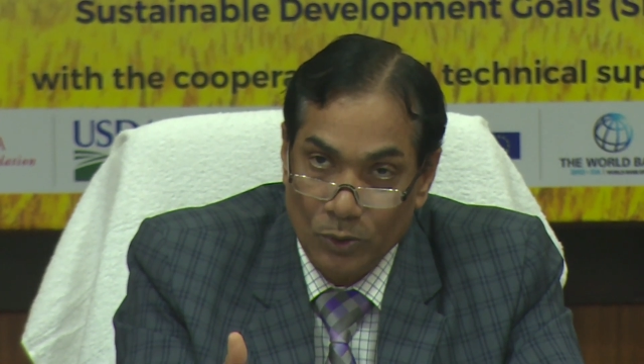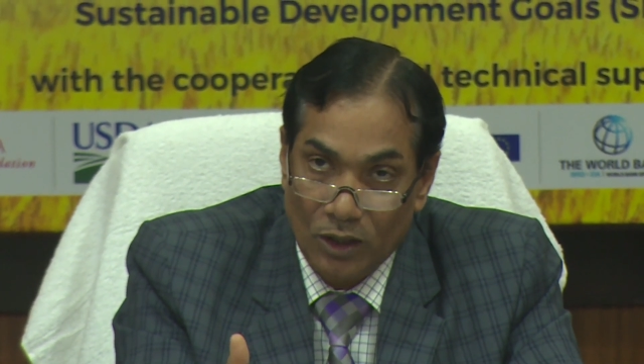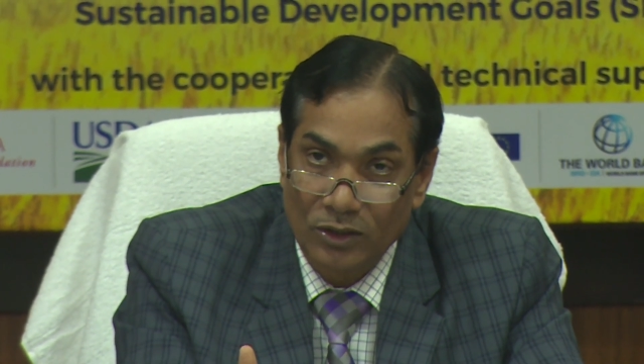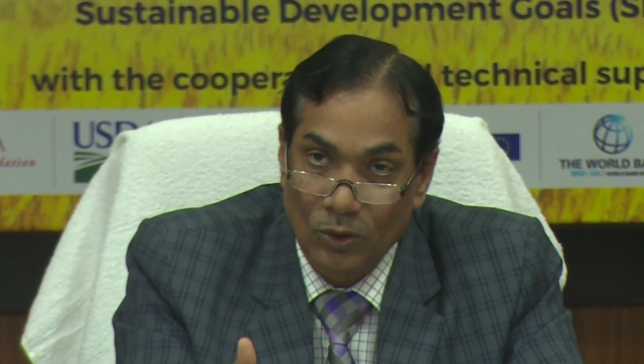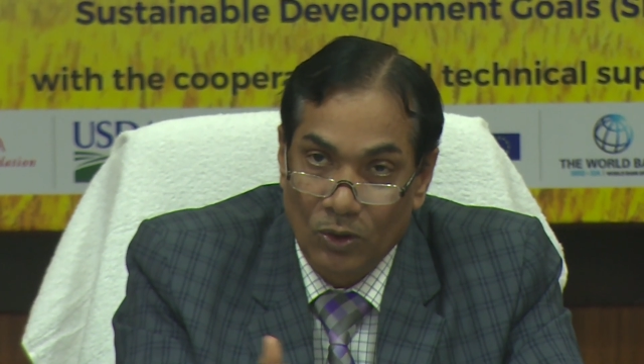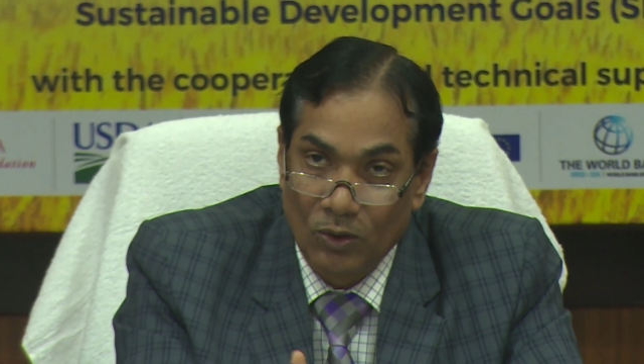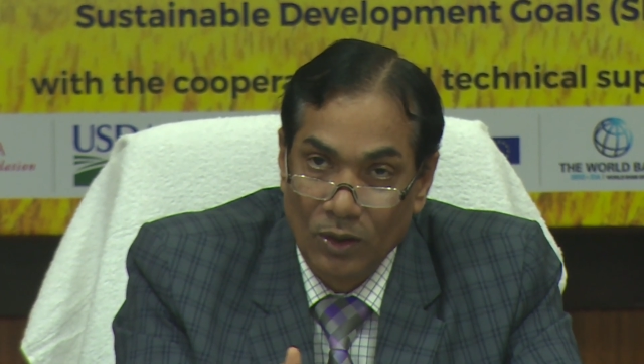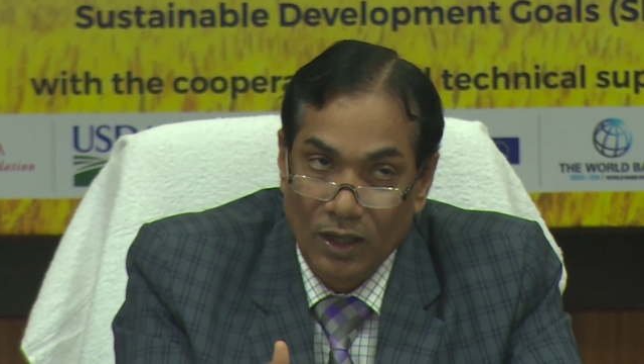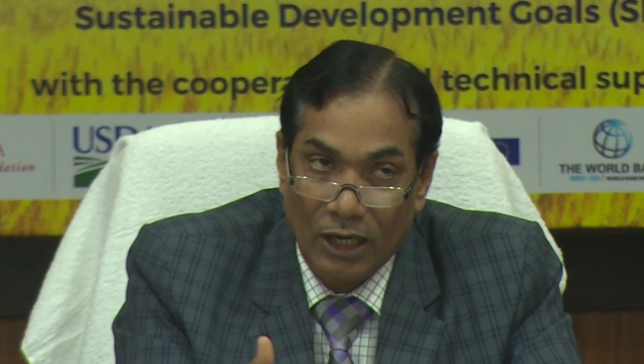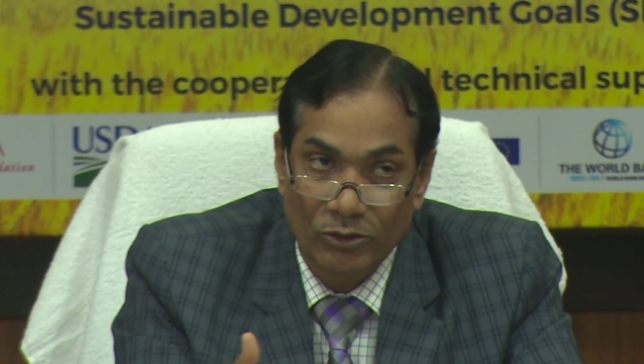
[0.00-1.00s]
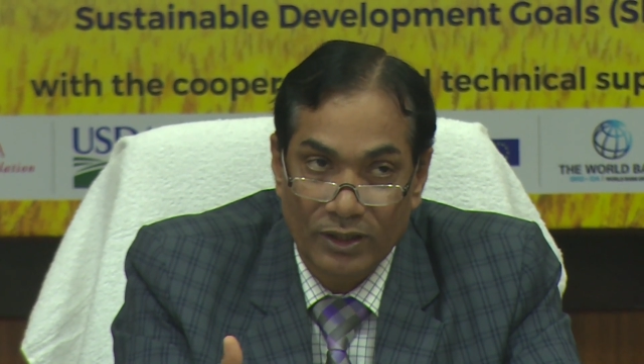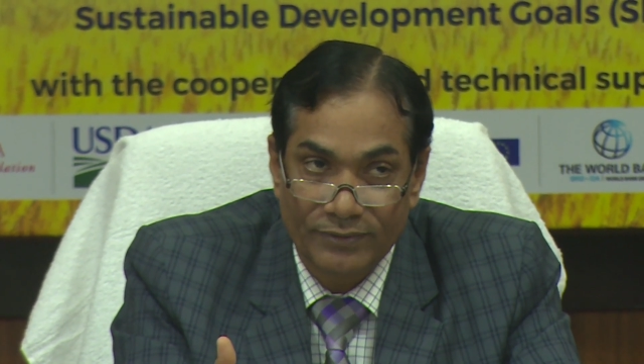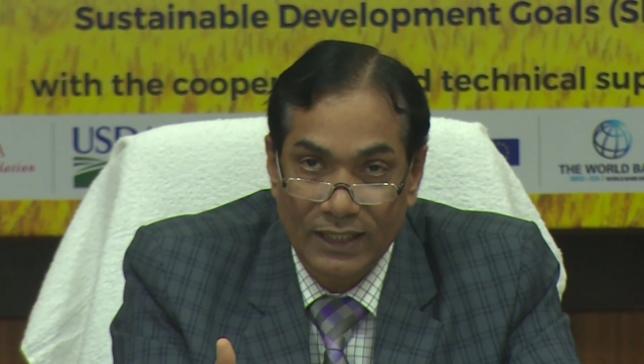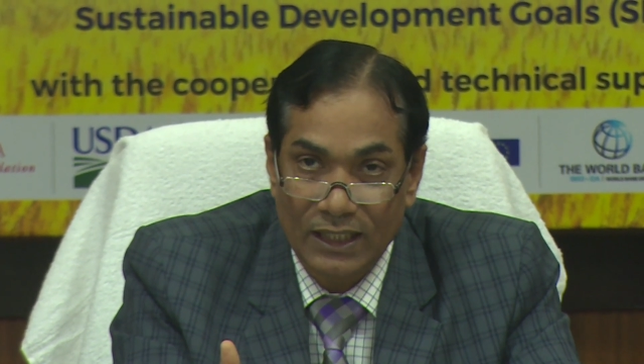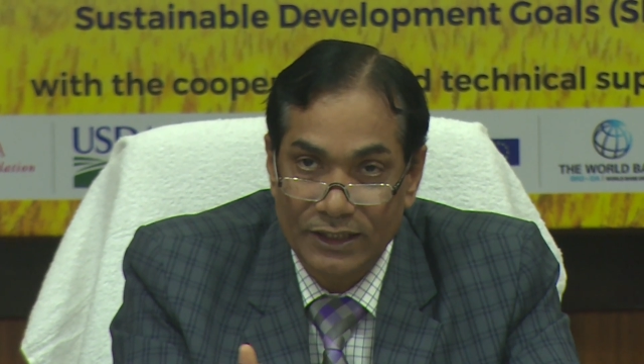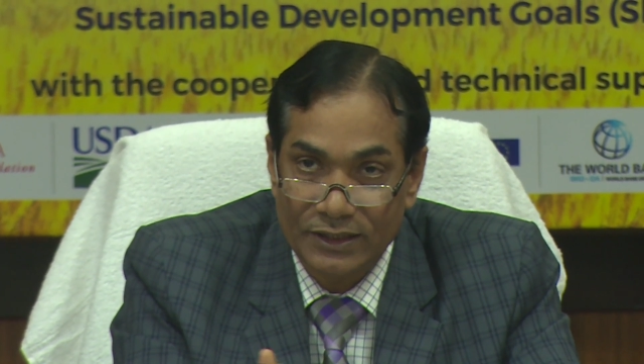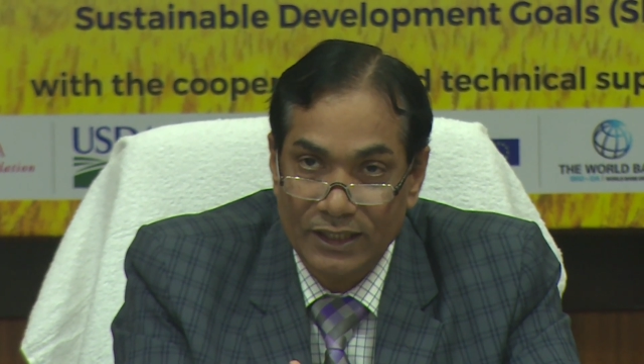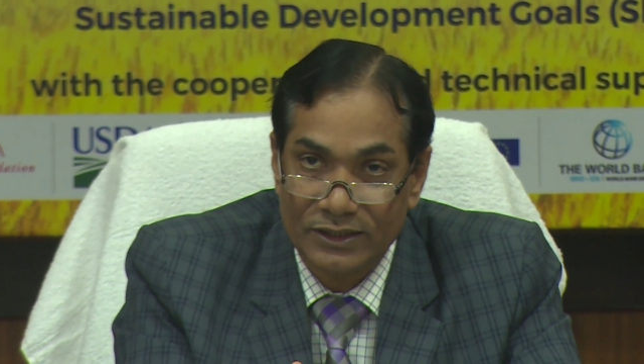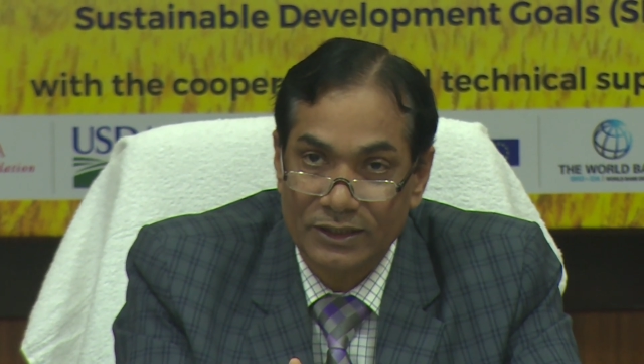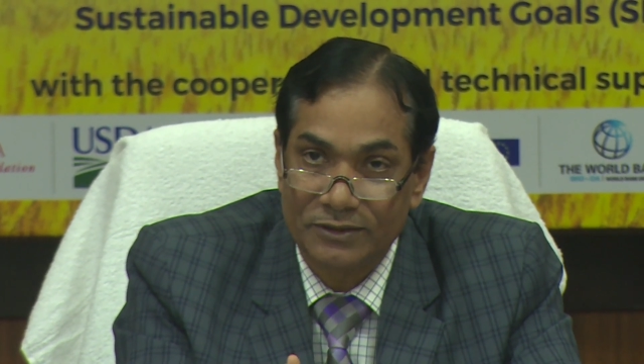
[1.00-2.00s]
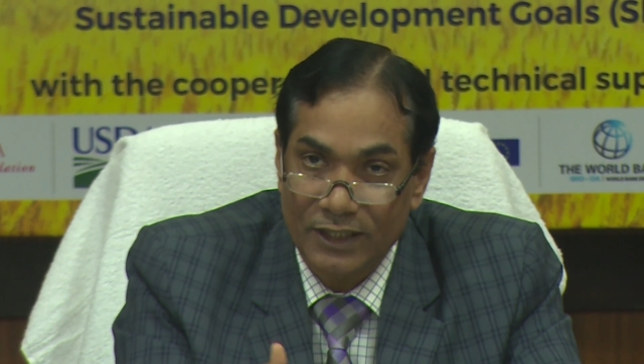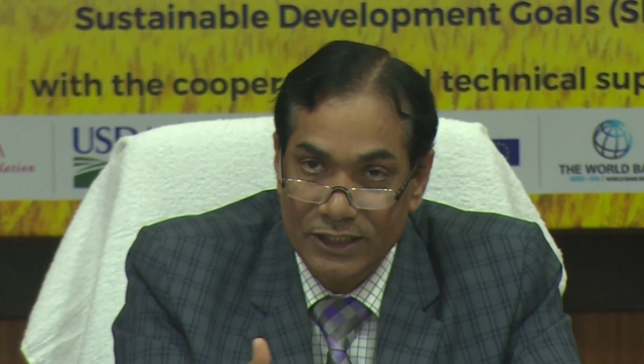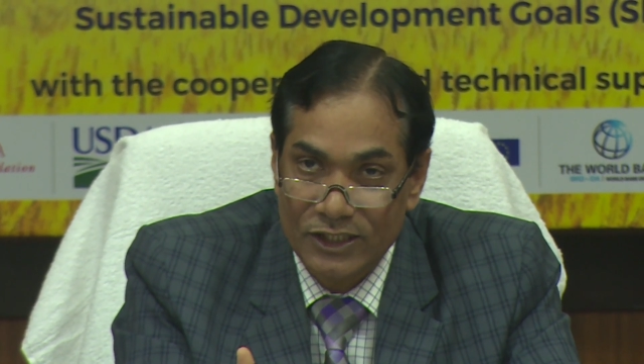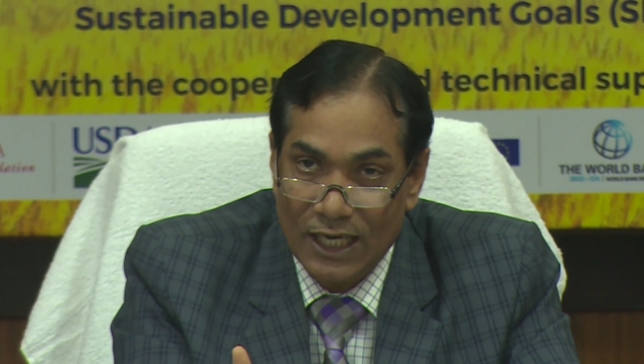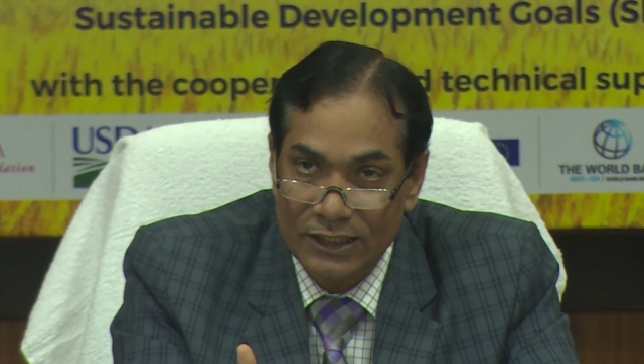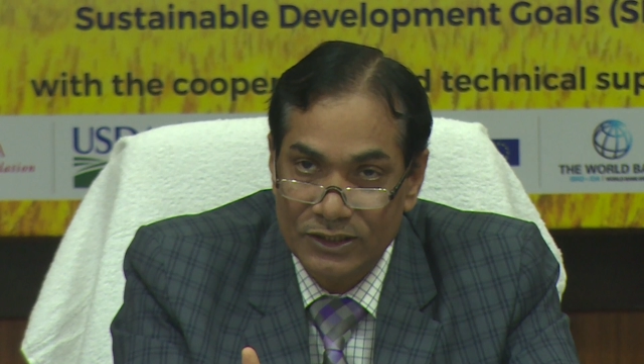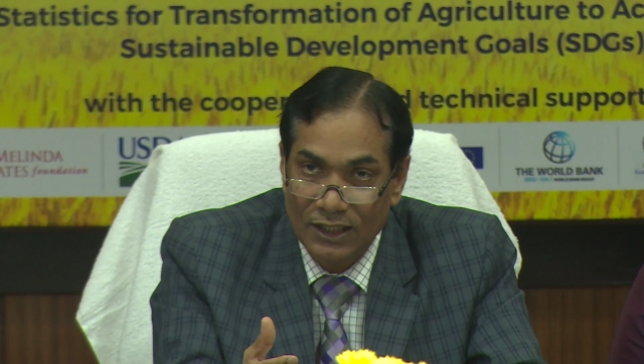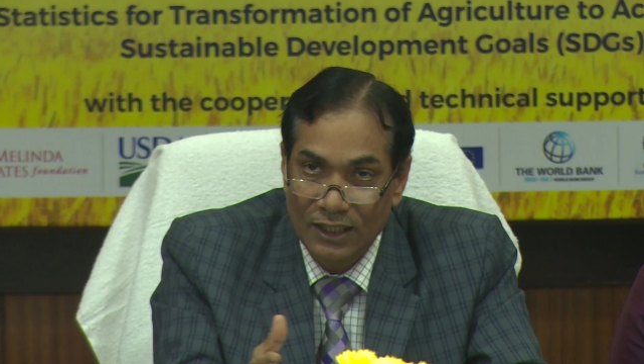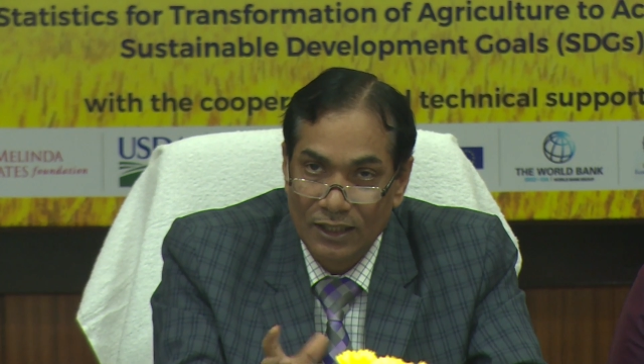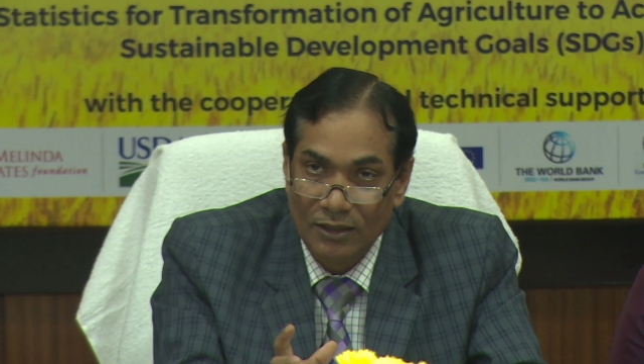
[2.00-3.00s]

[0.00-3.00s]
You all know how difficult it is, it's very challenging,